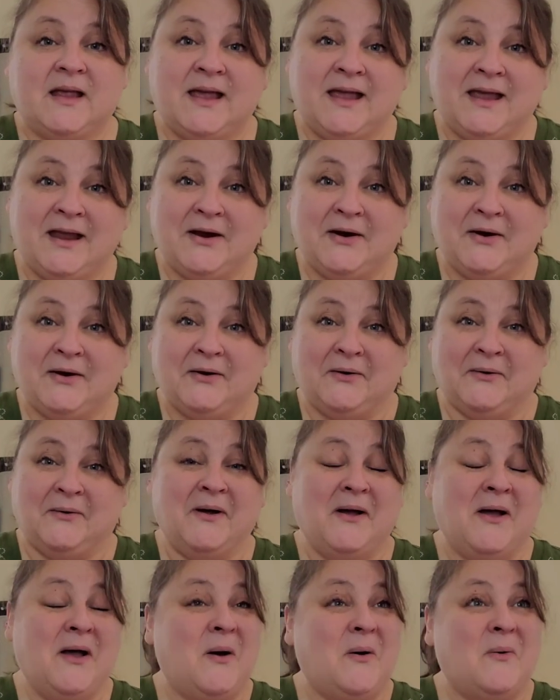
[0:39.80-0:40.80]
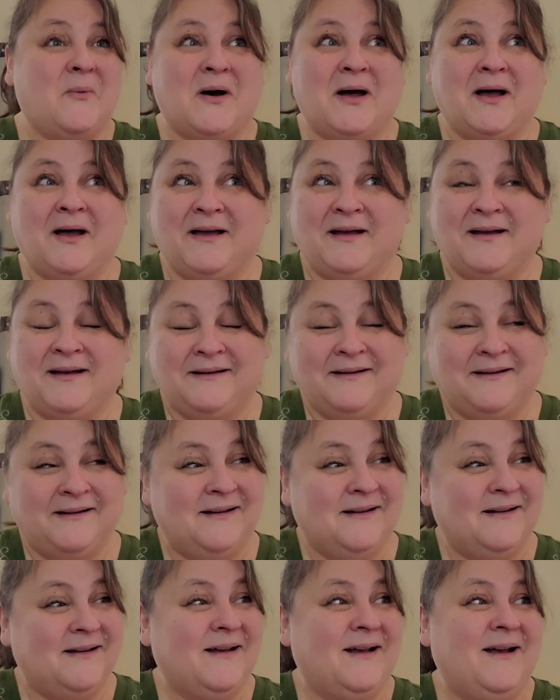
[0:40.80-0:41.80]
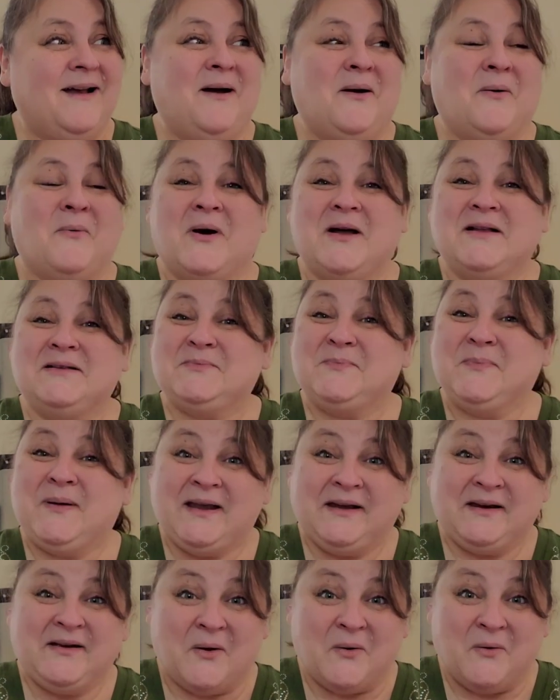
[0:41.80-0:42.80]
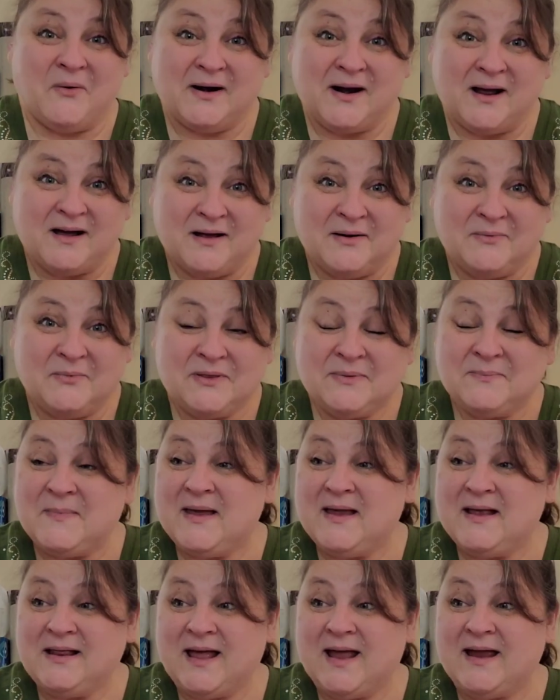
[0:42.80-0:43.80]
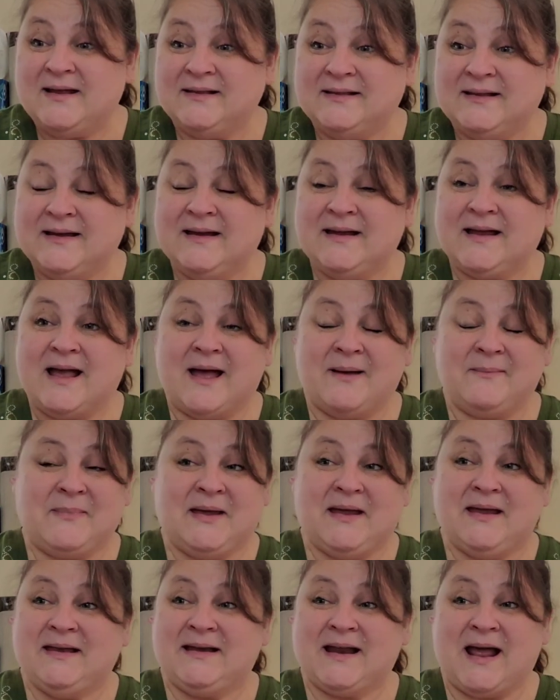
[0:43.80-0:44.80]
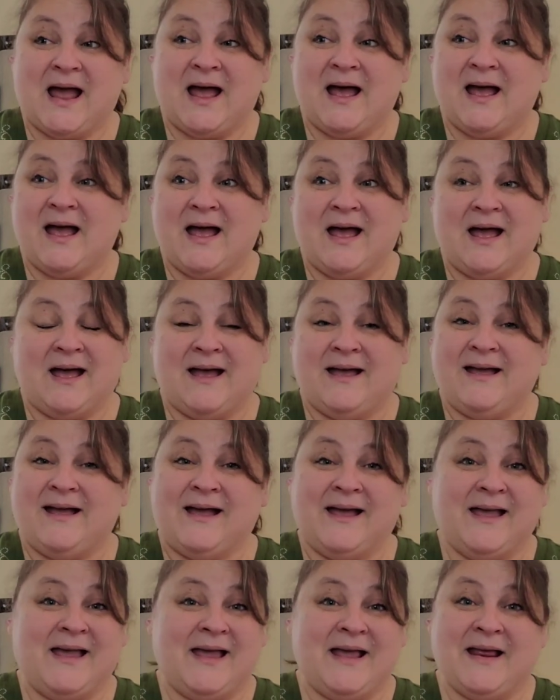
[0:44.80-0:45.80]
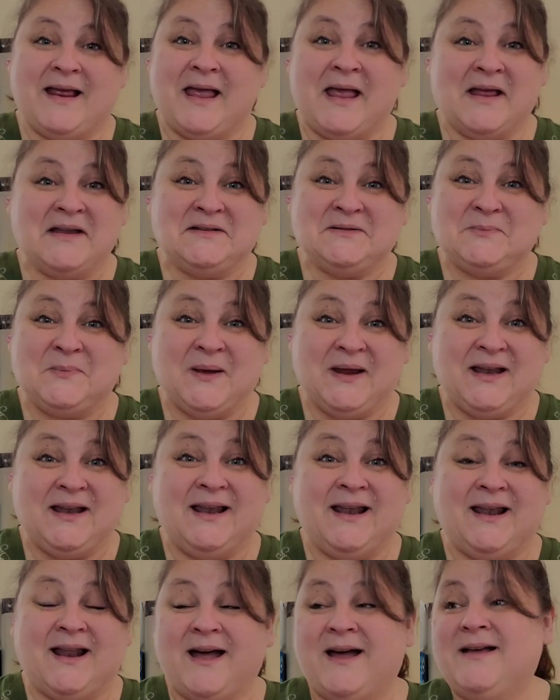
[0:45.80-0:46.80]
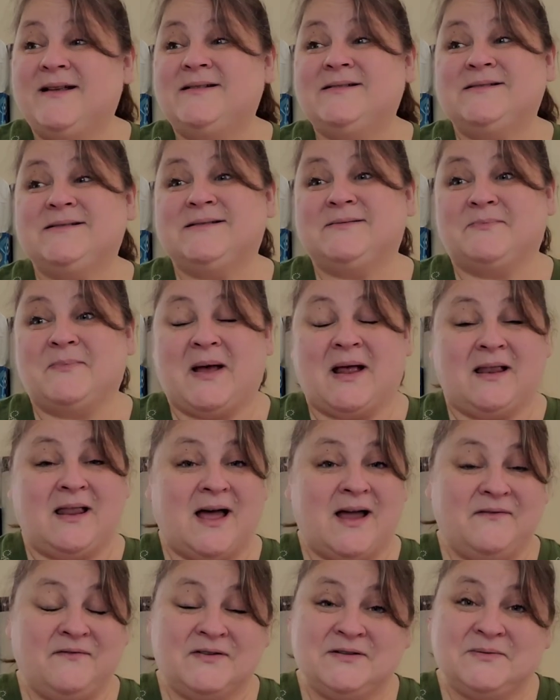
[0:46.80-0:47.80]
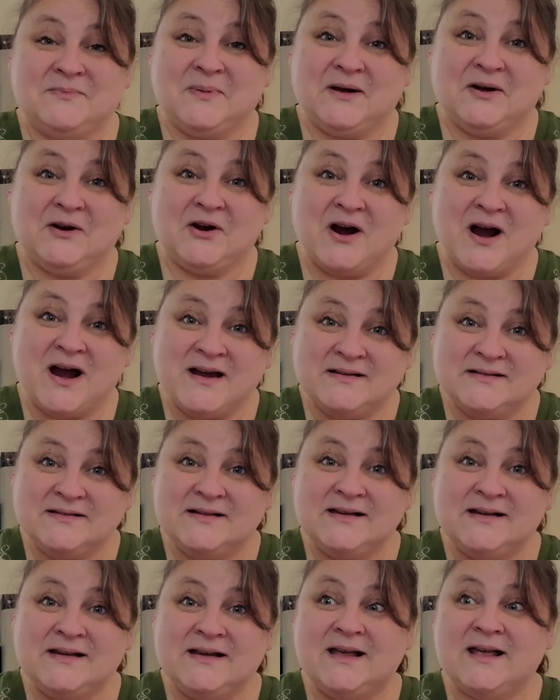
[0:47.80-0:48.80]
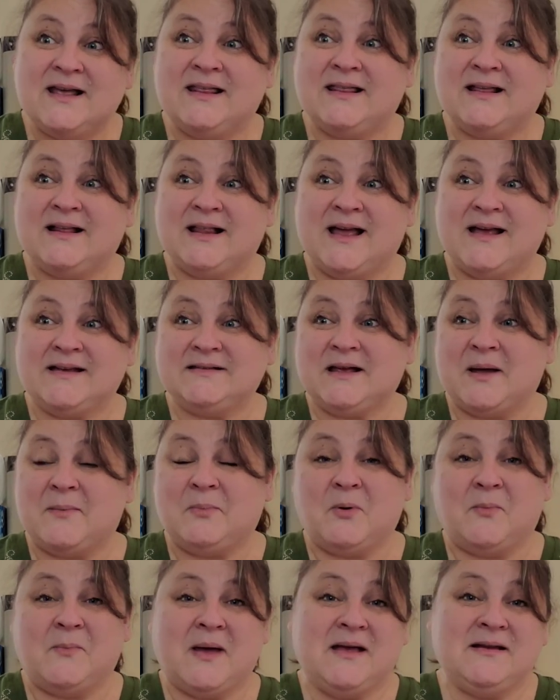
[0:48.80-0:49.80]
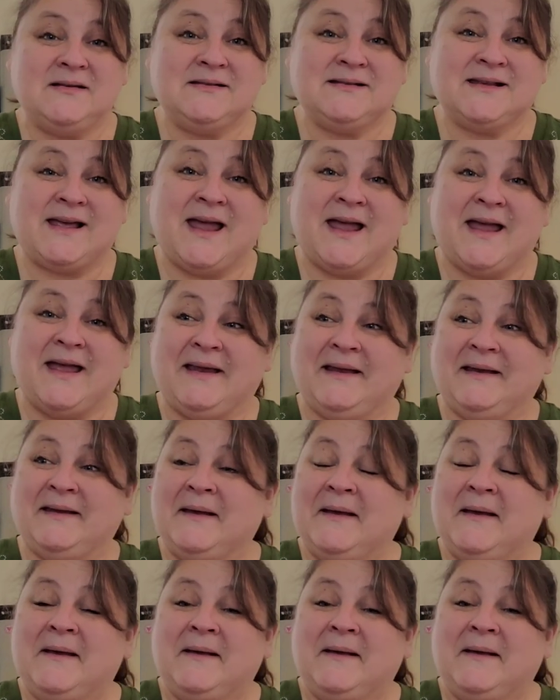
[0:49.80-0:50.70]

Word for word: hear what, what's been going on with me lately, I mean, I, I it, it's been nuts. My life has been crazy the last couple months and